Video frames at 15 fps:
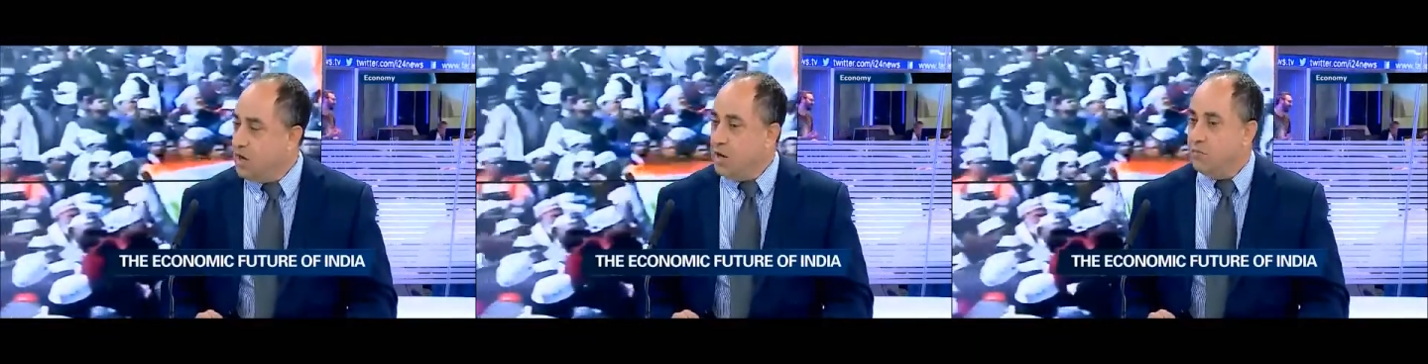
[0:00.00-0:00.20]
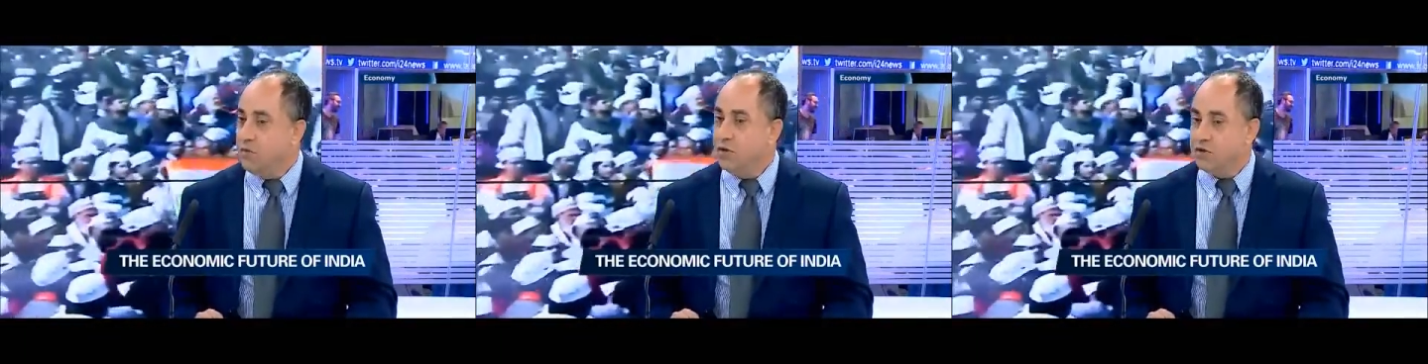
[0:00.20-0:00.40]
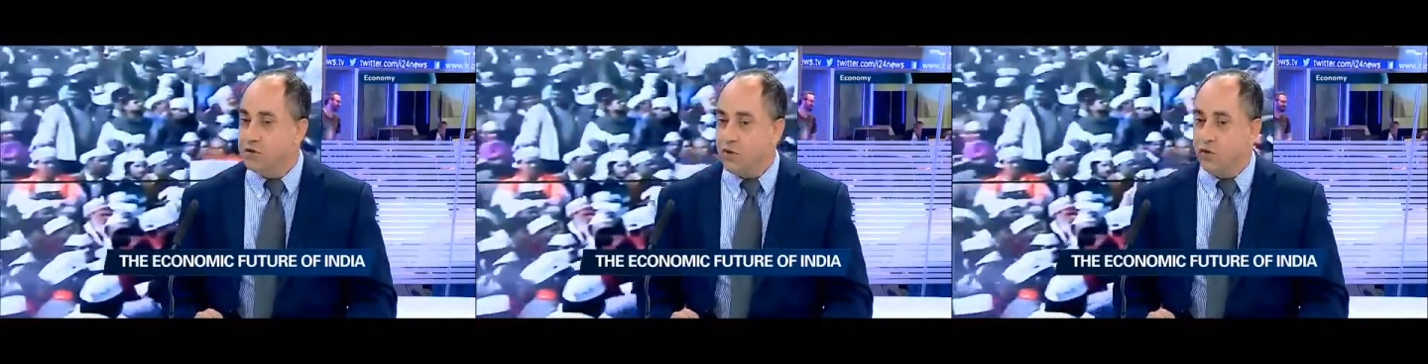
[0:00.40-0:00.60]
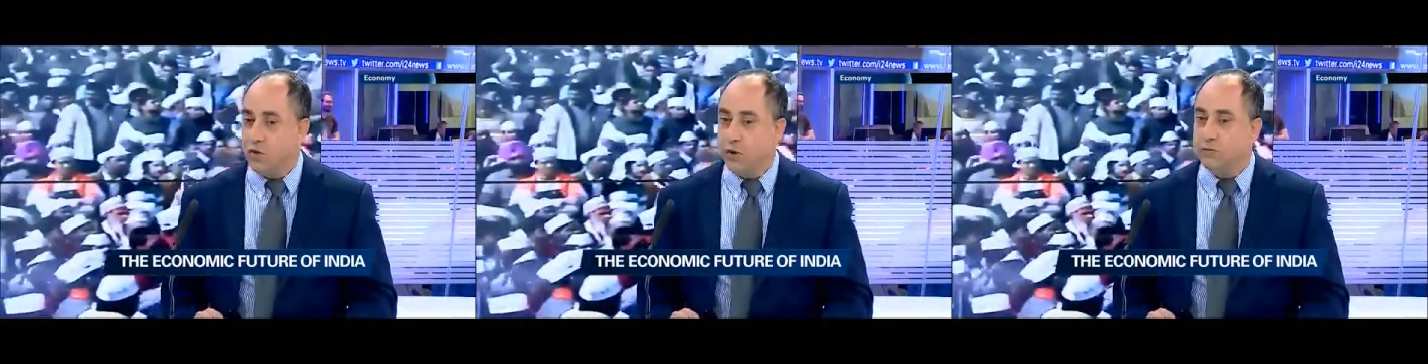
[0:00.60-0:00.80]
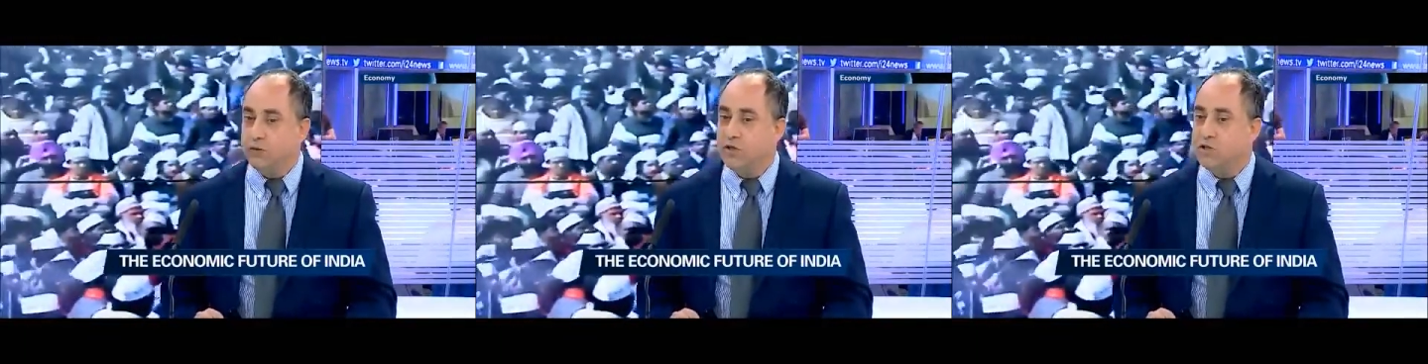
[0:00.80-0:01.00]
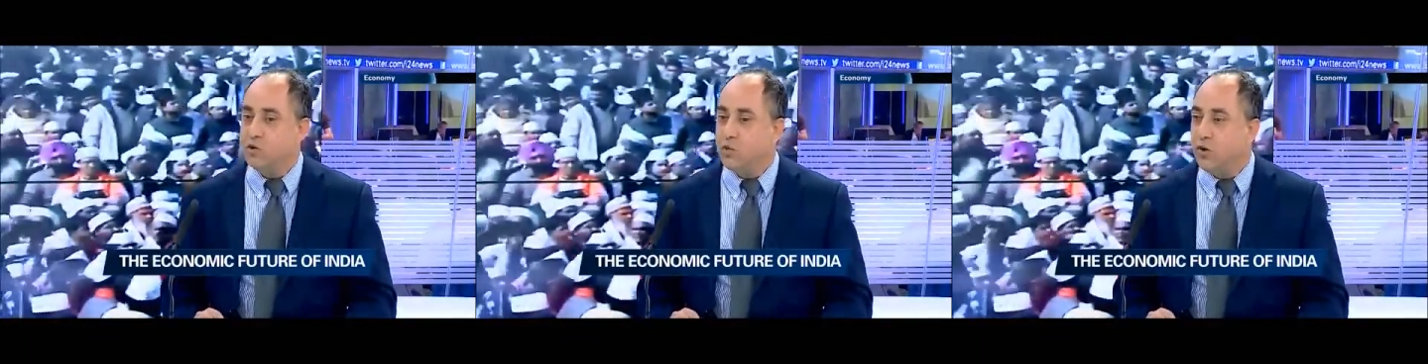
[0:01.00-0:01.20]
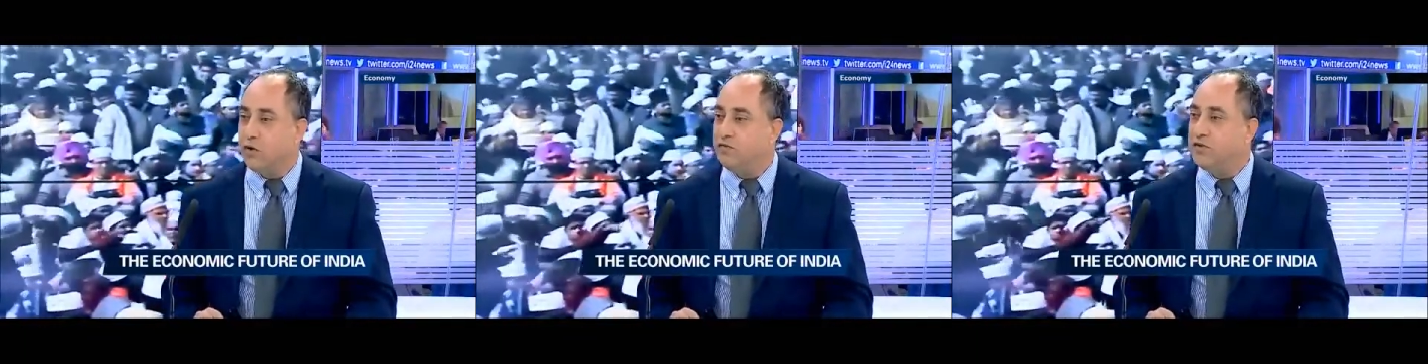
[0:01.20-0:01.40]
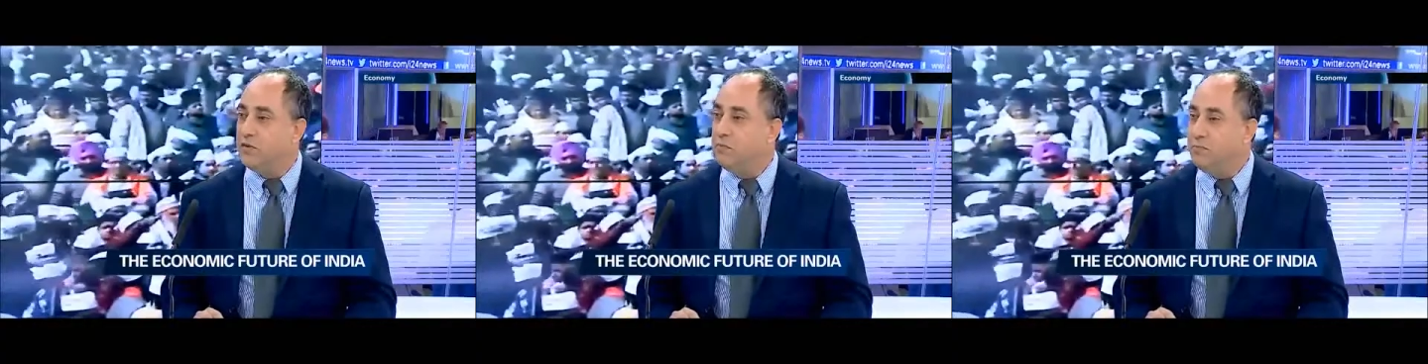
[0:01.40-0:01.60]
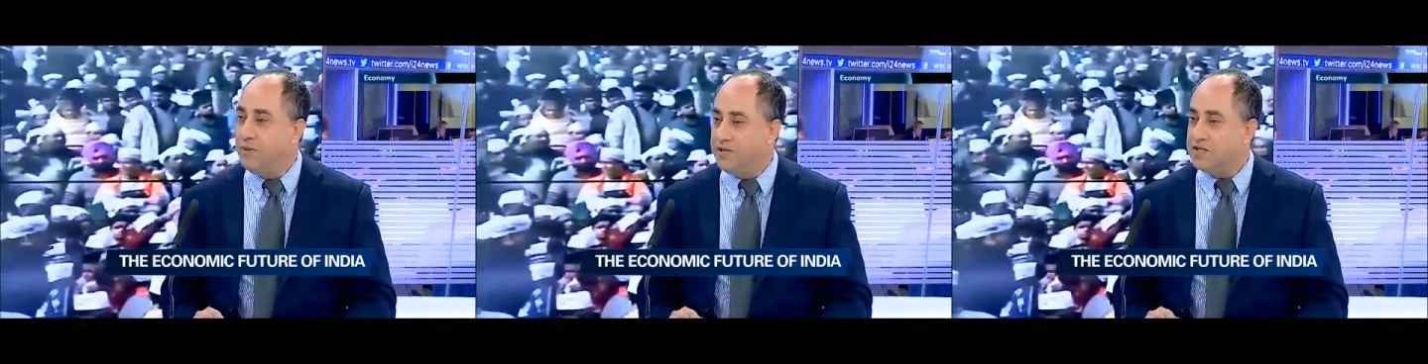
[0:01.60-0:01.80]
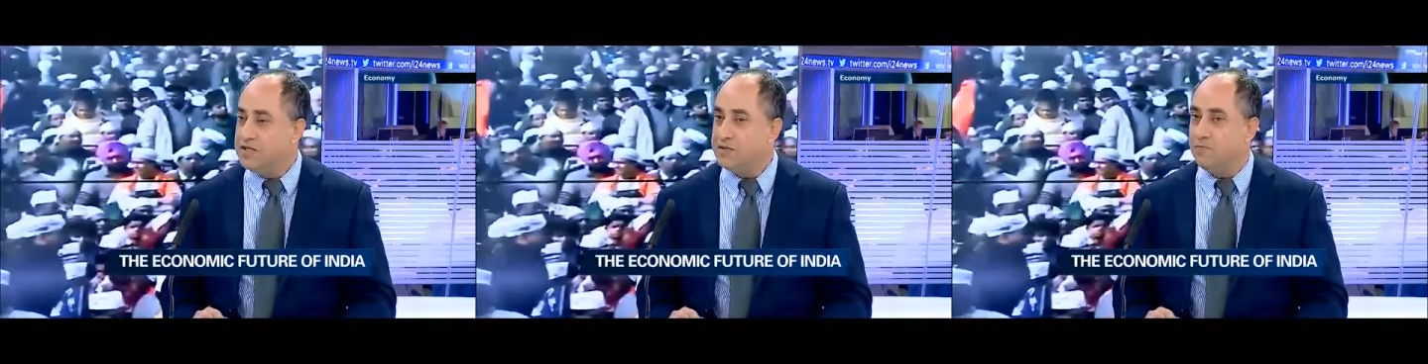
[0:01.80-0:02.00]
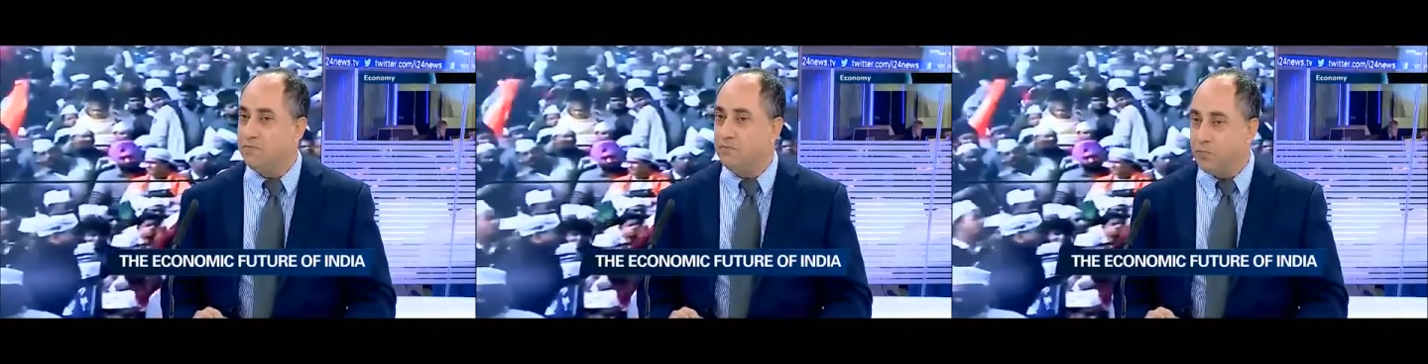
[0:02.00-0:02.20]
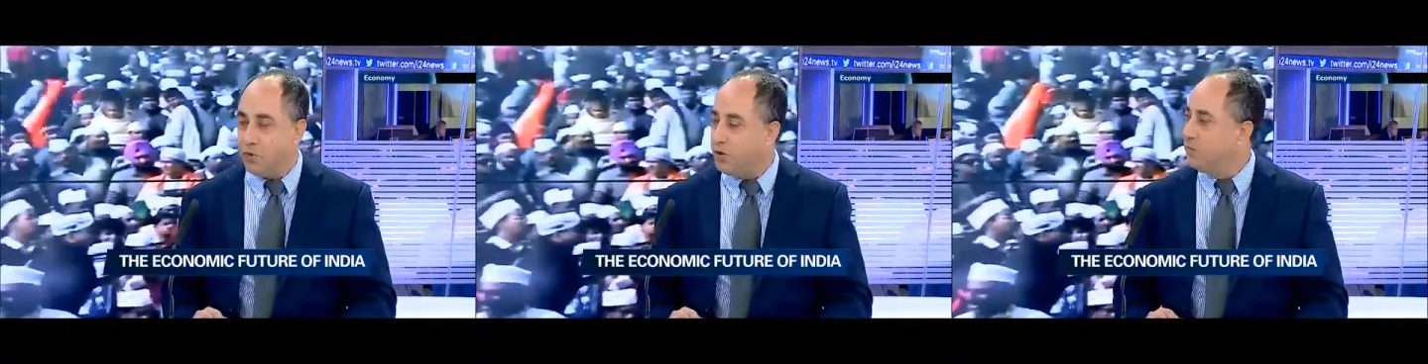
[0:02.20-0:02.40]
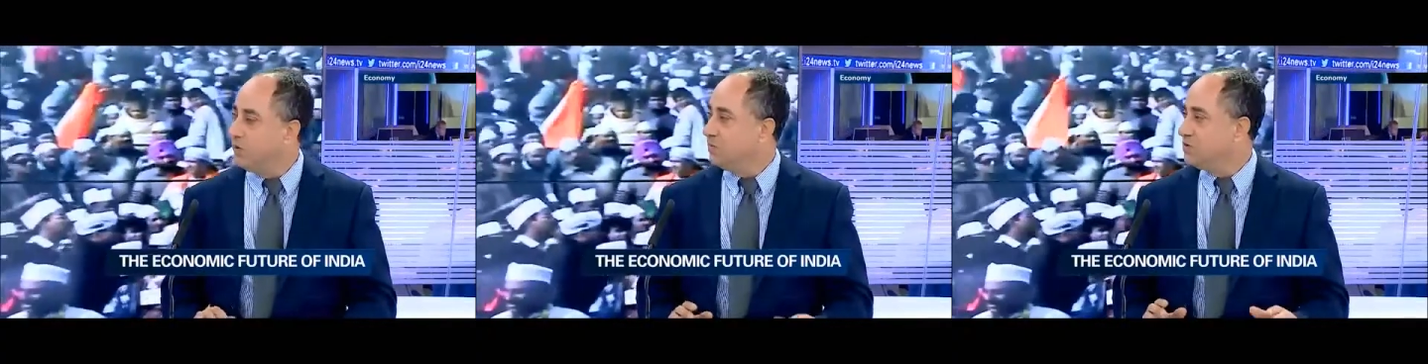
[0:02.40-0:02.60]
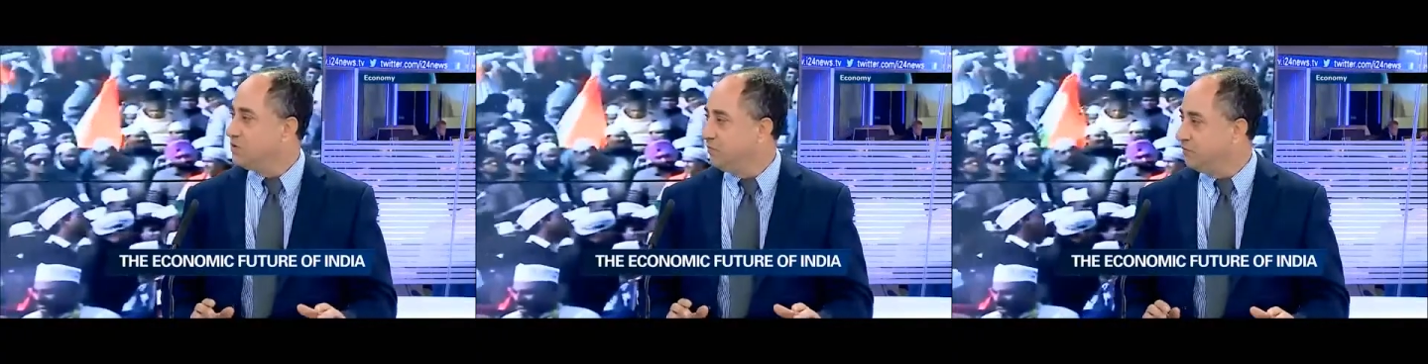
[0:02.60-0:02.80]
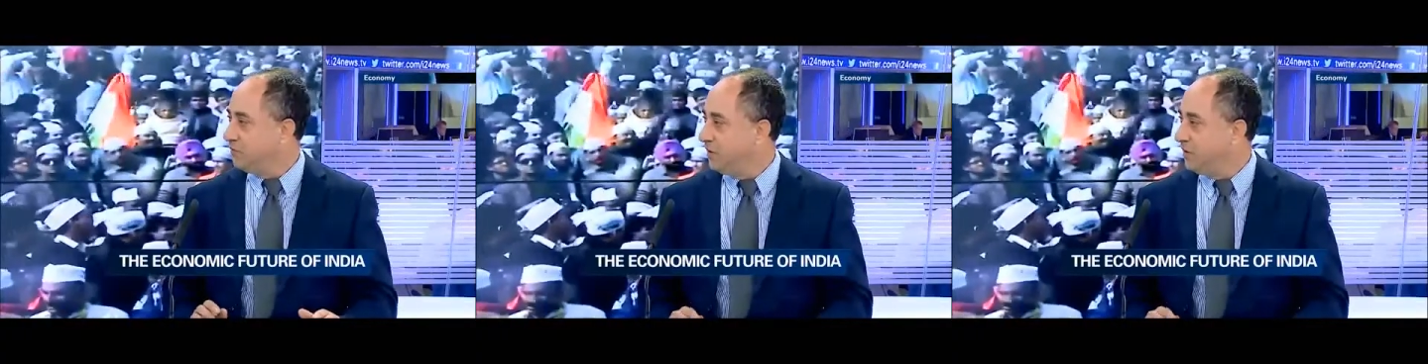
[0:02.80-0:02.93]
because corruption is one of the biggest problems of